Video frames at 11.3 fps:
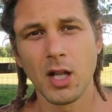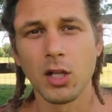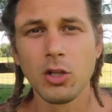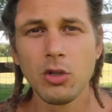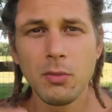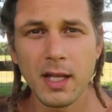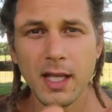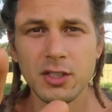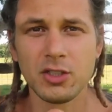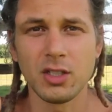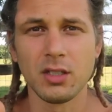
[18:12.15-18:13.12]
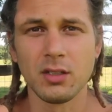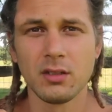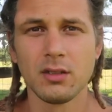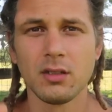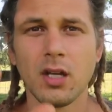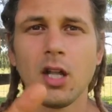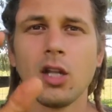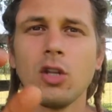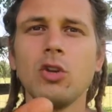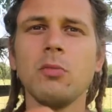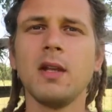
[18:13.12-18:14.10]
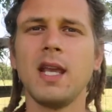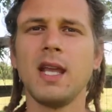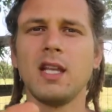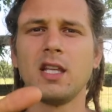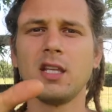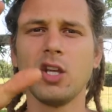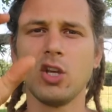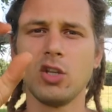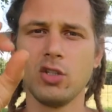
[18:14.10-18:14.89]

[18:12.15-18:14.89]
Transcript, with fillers: Illumination. Illuminating